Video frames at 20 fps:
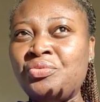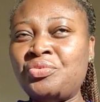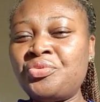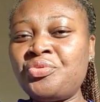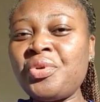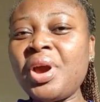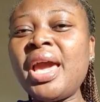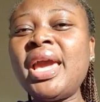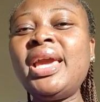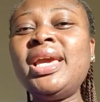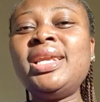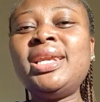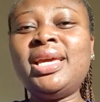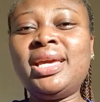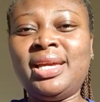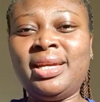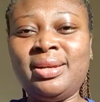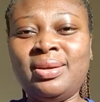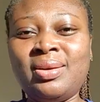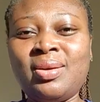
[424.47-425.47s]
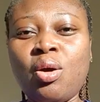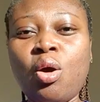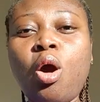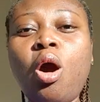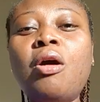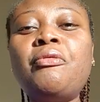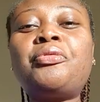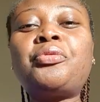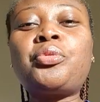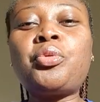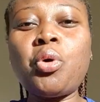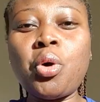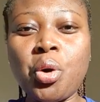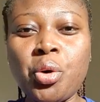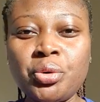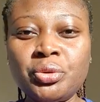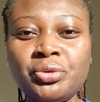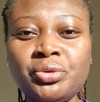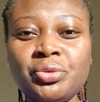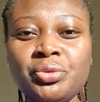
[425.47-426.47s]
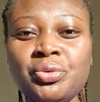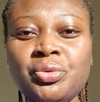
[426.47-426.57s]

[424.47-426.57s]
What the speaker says: raining of gold